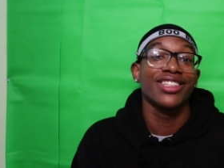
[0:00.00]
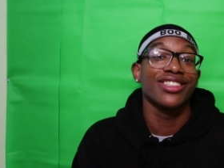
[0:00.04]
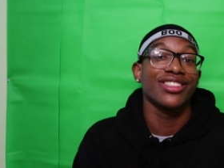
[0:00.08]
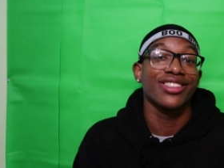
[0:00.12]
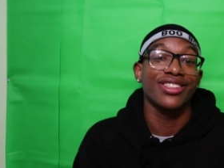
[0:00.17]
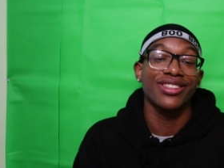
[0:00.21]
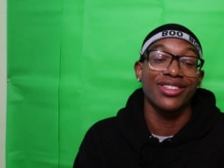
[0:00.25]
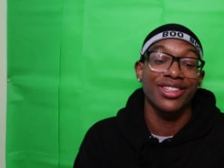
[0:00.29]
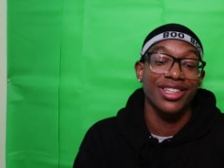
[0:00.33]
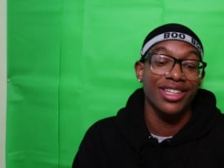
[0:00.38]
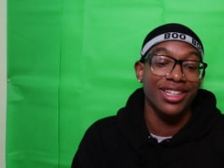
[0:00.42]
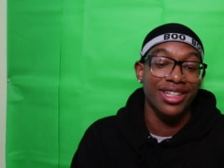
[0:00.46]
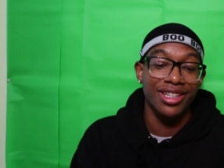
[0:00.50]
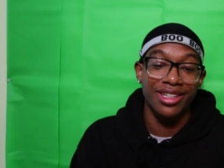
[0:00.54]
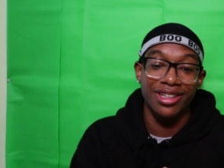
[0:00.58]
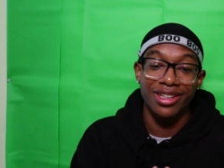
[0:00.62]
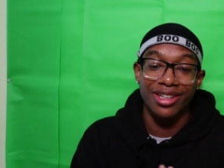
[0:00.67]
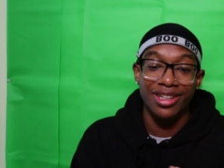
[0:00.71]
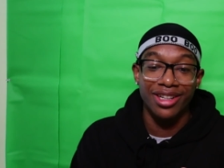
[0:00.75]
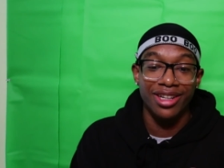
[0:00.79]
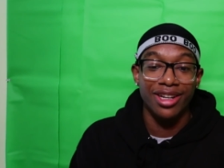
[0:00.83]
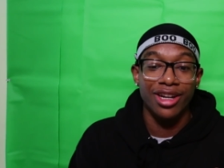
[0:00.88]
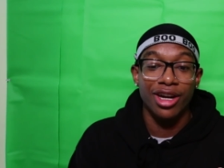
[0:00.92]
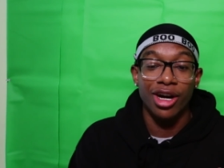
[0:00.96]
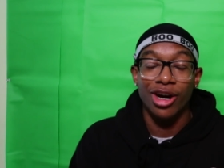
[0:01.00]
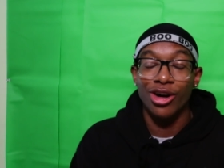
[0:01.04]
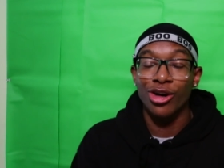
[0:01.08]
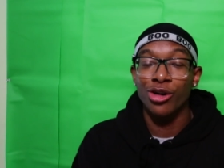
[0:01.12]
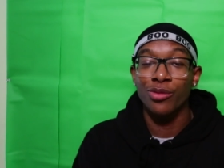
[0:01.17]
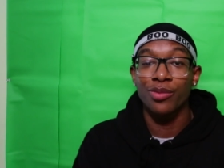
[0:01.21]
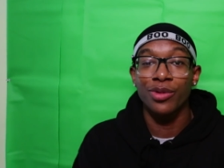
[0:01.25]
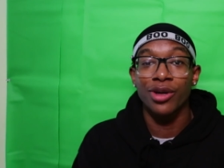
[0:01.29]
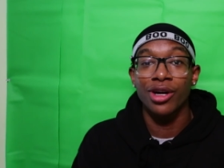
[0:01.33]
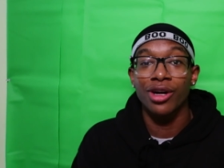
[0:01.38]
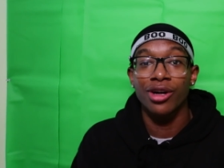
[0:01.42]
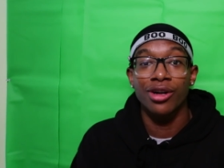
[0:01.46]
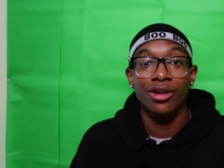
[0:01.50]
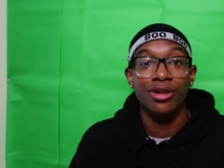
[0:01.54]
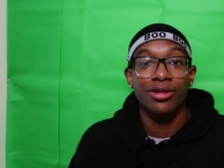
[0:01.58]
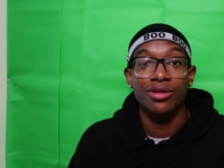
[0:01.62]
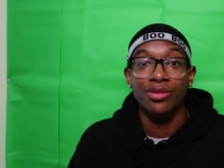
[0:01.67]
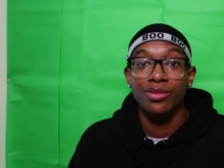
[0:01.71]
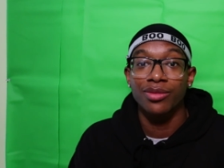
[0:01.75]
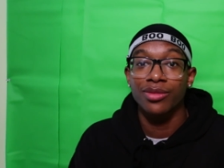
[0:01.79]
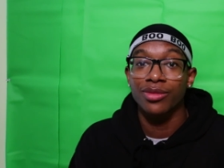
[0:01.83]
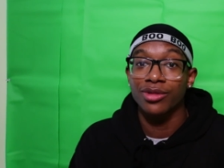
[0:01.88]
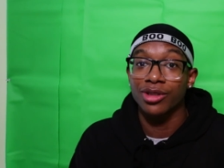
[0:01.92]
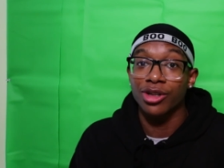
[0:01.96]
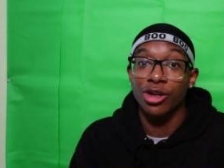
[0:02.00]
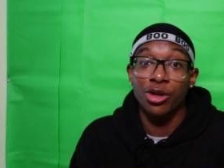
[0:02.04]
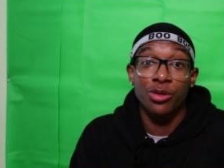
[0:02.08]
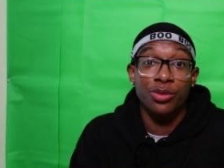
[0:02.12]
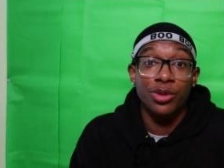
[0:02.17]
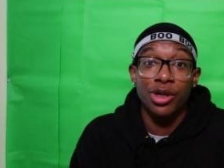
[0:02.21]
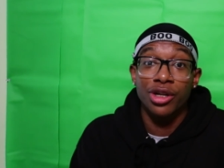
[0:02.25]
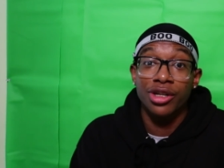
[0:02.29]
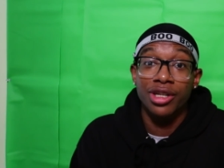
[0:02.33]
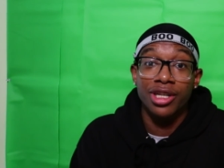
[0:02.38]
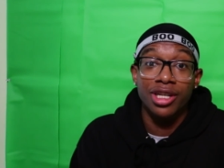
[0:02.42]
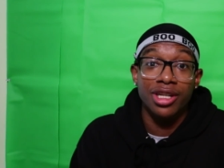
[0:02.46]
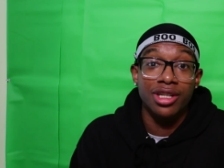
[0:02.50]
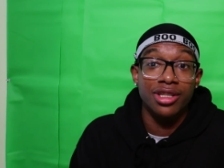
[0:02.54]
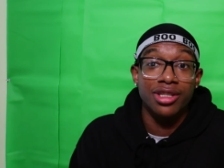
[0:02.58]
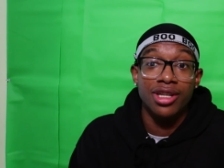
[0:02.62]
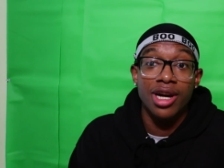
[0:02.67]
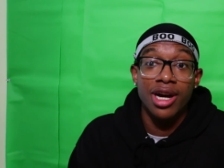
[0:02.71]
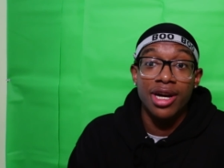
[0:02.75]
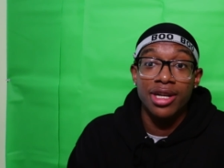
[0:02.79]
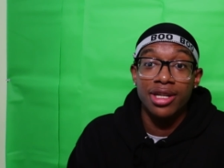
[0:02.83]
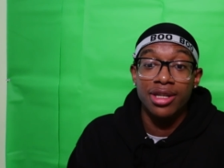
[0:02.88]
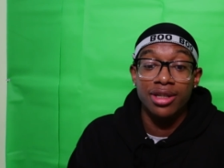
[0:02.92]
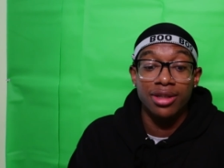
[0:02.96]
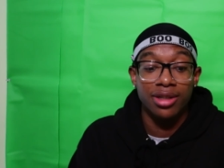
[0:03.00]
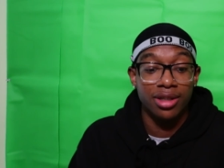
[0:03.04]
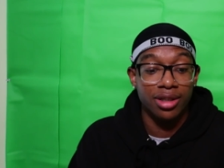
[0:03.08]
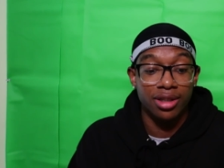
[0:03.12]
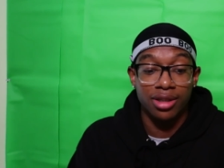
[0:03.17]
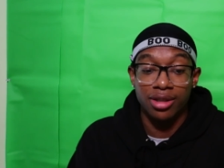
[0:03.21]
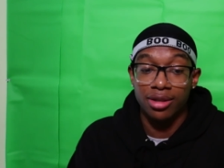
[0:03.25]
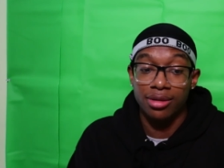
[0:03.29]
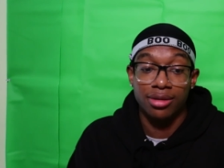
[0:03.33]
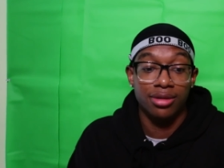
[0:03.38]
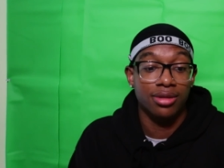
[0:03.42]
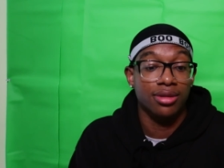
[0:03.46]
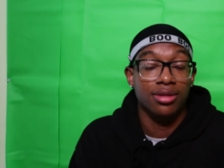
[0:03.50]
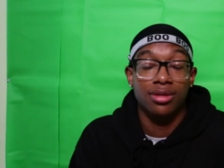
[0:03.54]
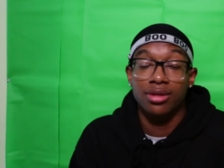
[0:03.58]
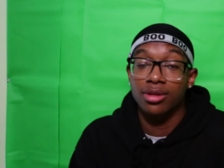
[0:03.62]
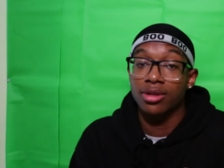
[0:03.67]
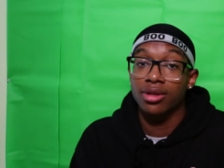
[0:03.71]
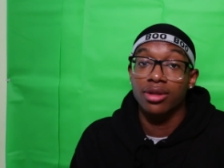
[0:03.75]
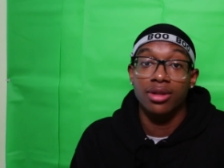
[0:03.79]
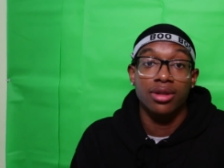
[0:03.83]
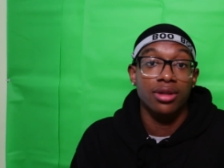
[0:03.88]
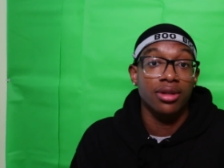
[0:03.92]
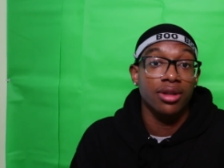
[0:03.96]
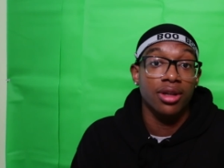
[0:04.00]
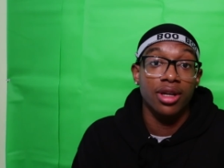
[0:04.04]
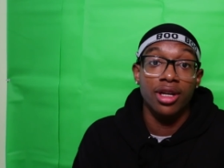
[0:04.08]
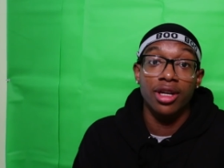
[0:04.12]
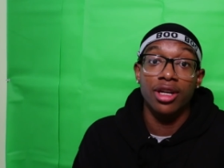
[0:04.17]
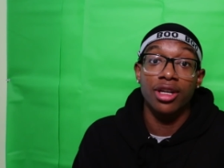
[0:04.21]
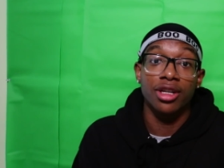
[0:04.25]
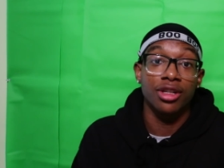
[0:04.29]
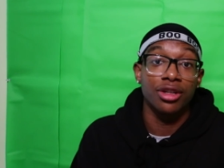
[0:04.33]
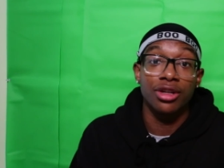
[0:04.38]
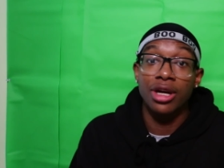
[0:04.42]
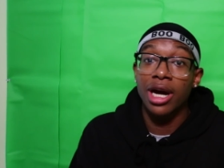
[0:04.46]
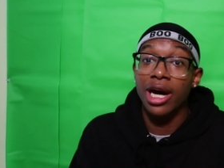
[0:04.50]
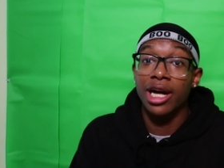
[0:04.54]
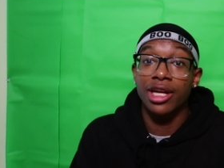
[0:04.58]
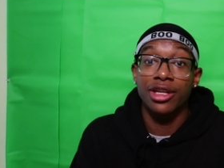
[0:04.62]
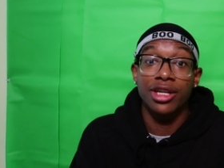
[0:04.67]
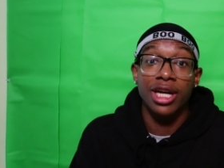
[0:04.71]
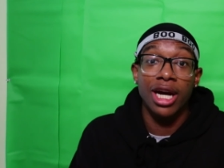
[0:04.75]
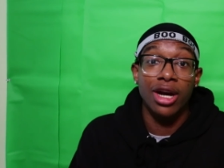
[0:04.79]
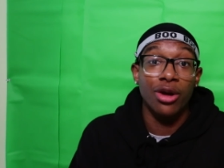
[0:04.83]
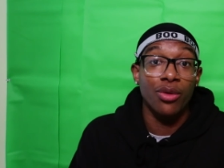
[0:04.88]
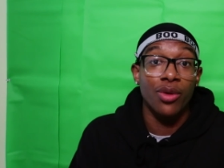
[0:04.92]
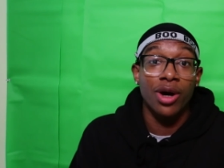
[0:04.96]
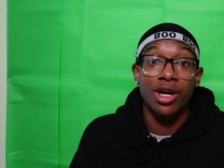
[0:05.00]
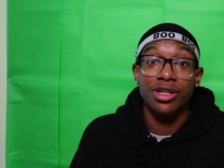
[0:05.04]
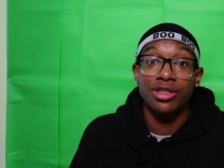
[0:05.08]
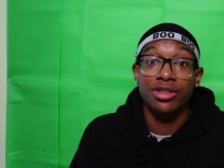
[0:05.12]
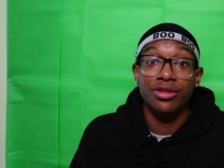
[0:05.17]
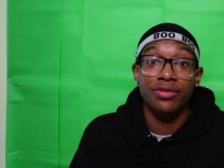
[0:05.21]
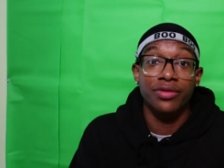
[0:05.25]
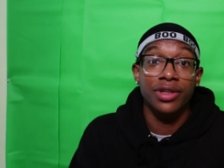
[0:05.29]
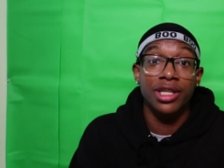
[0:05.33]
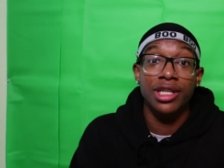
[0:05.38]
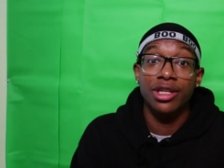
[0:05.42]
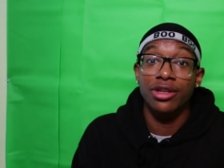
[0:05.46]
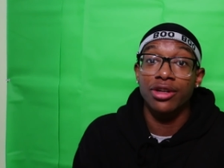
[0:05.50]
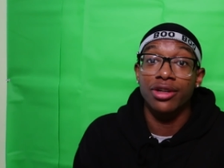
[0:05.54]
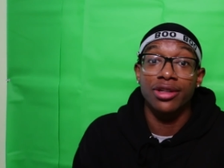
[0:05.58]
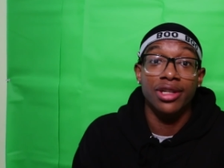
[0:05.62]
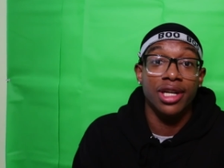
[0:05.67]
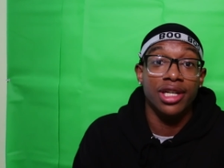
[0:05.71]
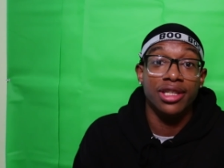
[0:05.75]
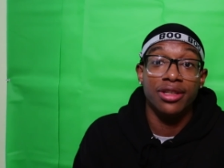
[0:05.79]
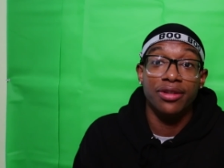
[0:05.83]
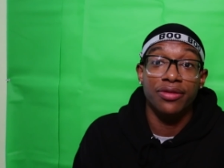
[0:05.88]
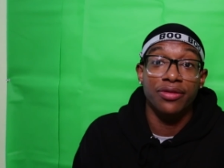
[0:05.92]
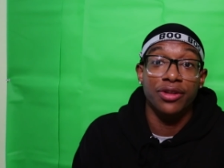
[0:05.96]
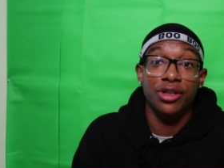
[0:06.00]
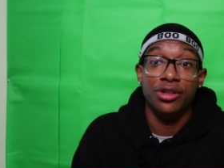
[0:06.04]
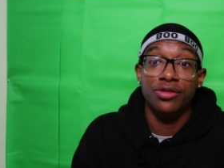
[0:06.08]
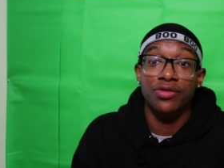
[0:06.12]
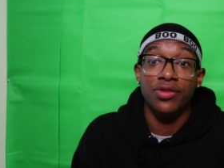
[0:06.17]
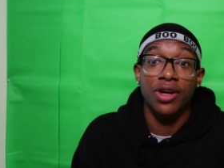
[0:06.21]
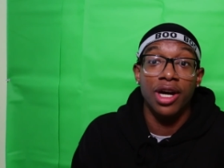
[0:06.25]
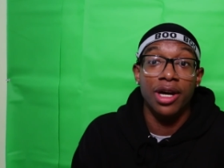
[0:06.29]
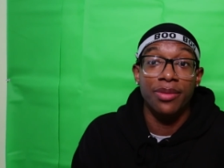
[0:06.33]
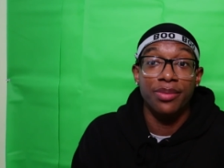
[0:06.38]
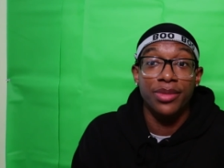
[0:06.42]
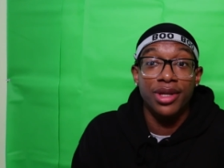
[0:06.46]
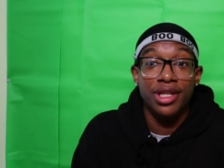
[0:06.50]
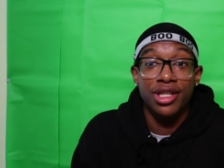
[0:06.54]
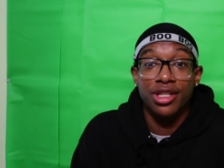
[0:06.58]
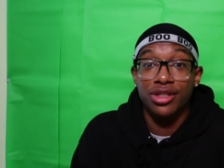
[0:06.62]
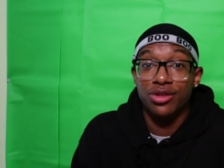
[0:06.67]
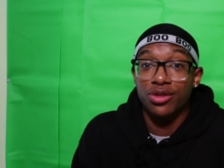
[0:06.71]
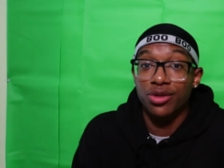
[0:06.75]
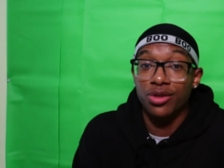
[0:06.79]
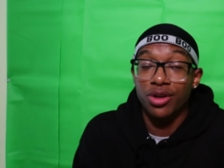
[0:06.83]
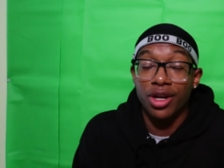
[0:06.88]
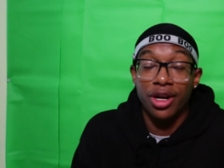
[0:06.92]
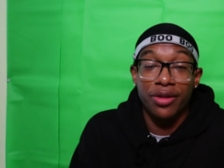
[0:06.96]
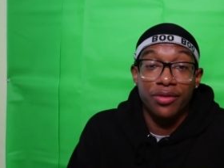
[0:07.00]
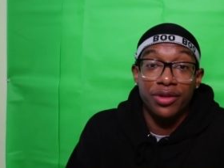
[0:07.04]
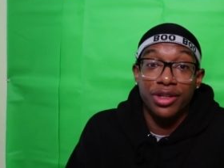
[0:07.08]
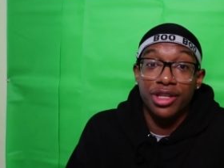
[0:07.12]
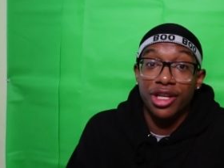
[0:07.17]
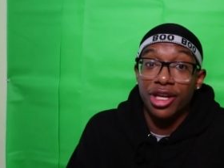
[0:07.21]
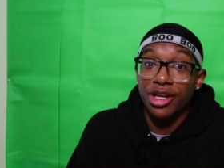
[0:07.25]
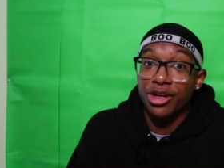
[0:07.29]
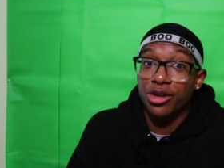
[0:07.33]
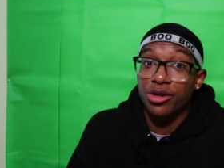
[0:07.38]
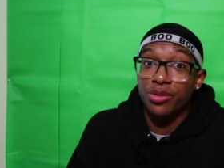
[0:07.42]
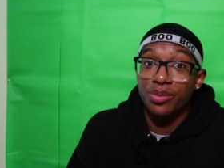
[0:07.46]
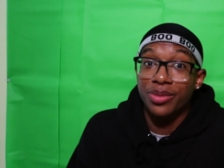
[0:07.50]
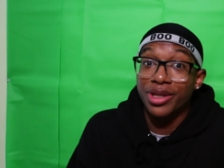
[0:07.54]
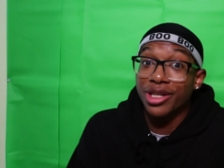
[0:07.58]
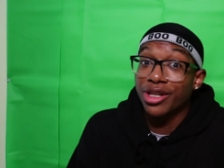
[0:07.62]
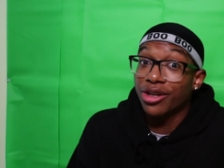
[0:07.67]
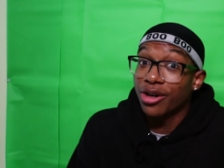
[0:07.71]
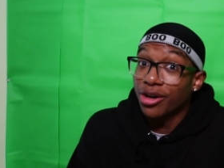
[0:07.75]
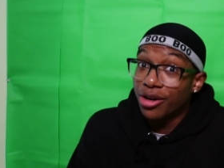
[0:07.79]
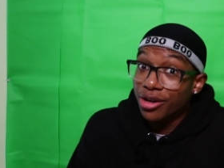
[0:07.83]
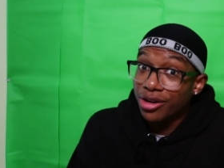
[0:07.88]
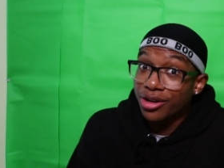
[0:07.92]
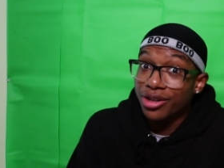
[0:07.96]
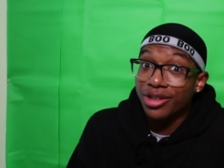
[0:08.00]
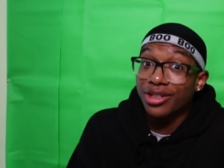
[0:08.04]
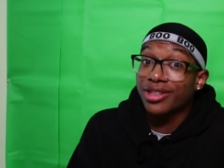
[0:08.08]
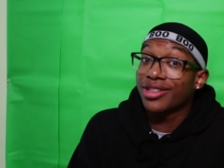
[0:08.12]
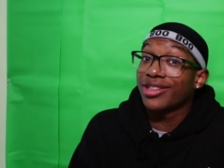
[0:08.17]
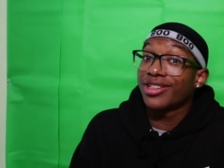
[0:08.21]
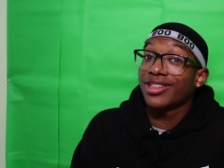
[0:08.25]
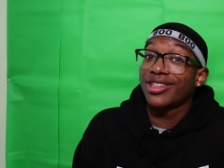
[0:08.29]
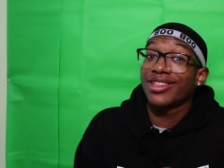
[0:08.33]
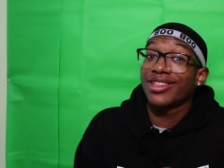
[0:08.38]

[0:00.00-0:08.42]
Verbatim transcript: So yeah, I hope y'all I hope y'all get excited because hey, you got you got to watch the video in like the first five minutes or everything going to be gone.